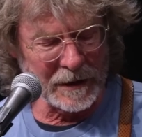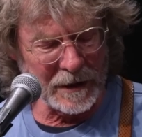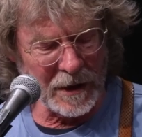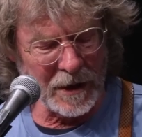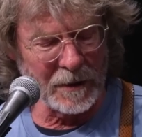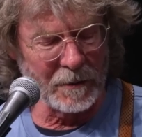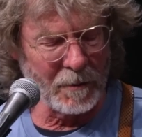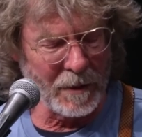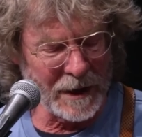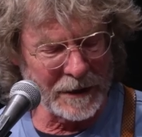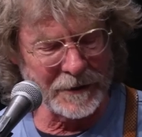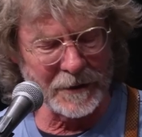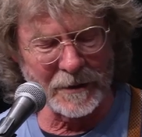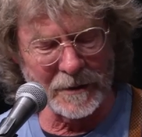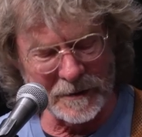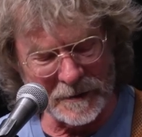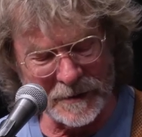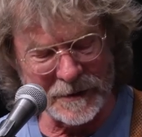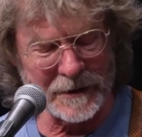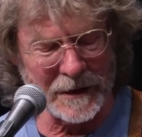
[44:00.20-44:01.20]
along,
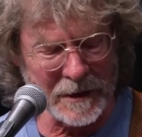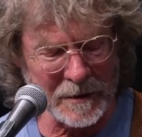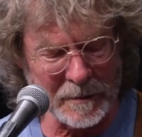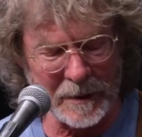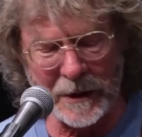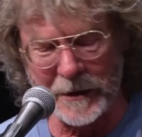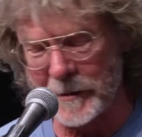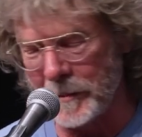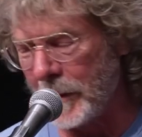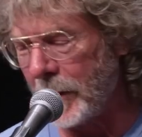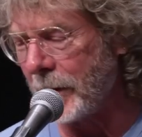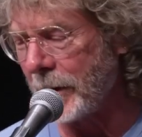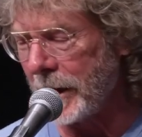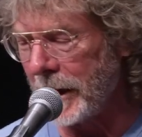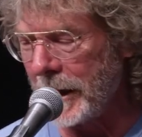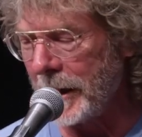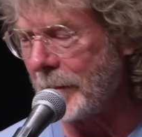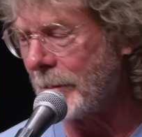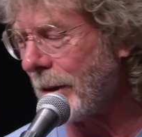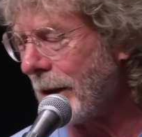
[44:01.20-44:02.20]
watching say a baseball
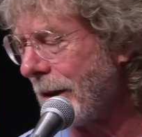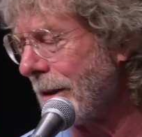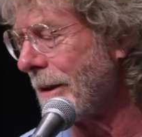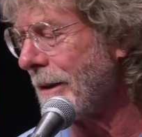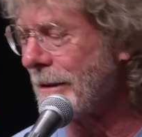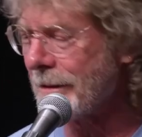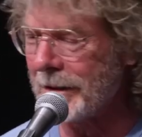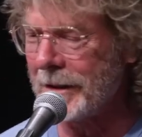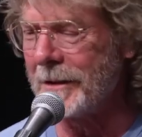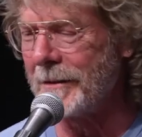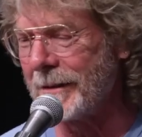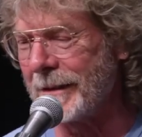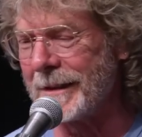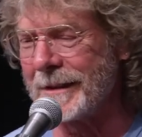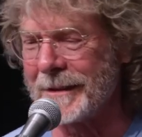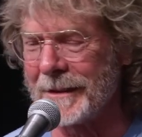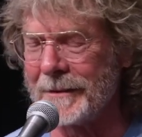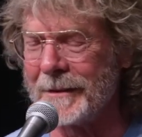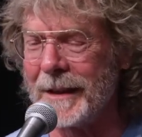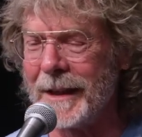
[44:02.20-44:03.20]
game, play a little TV, or
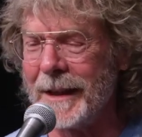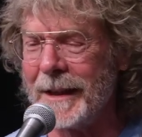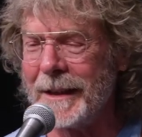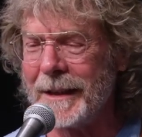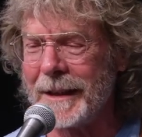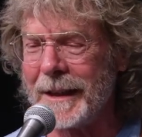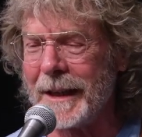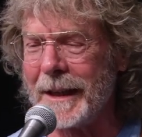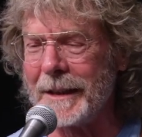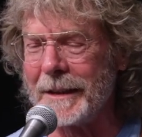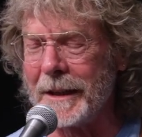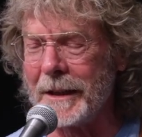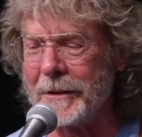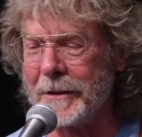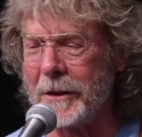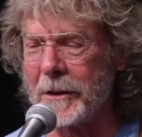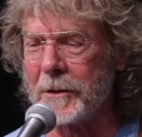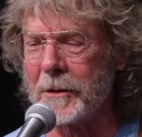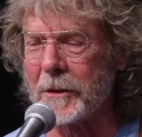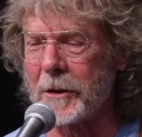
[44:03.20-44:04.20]
something, and
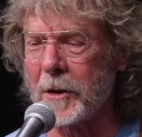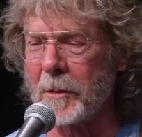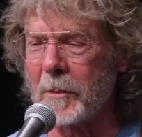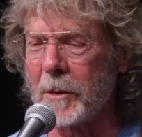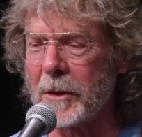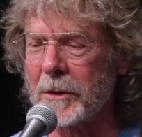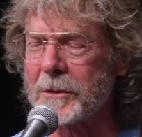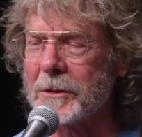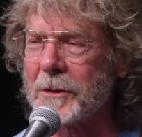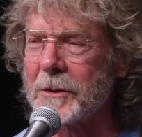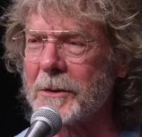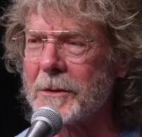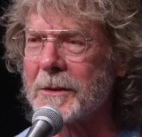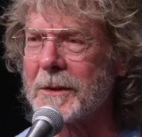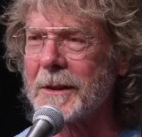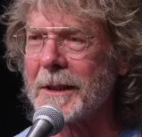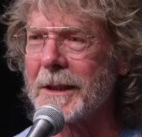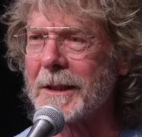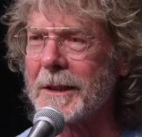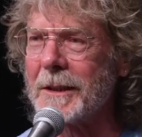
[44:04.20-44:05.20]
during the
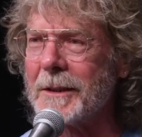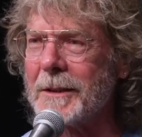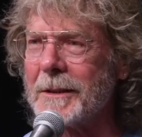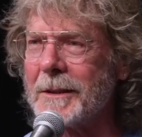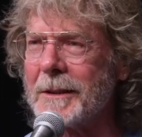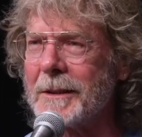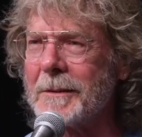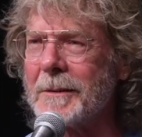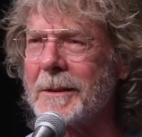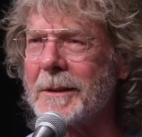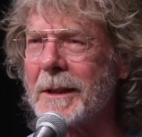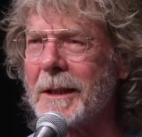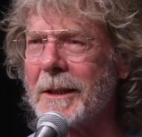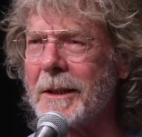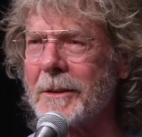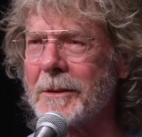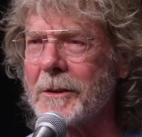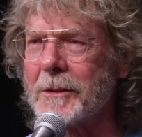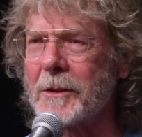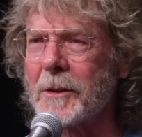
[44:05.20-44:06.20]
commercials, I go, I wonder how
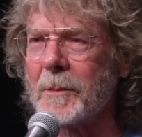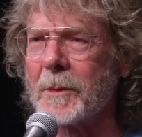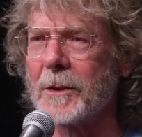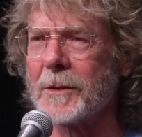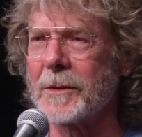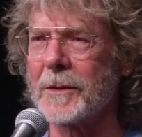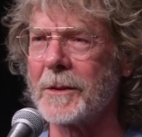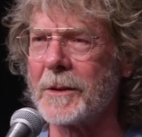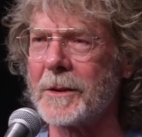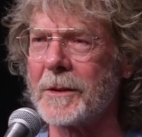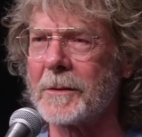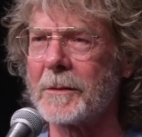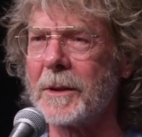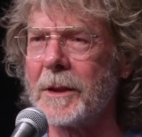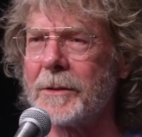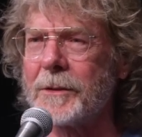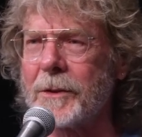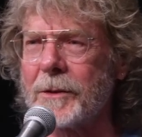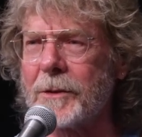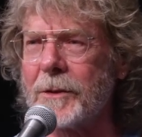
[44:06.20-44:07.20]
long this commercial is. Well,
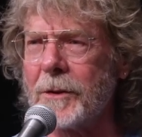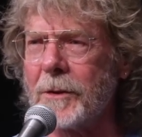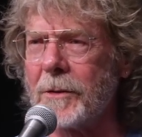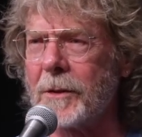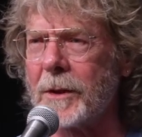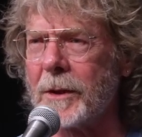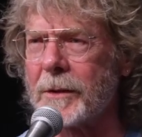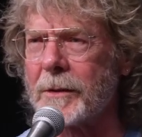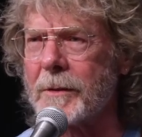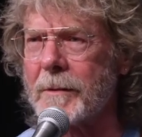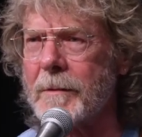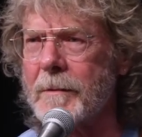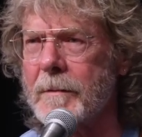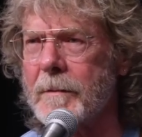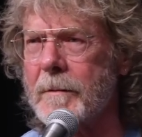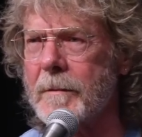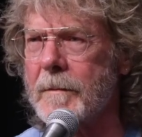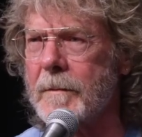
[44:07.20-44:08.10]
let's just do this.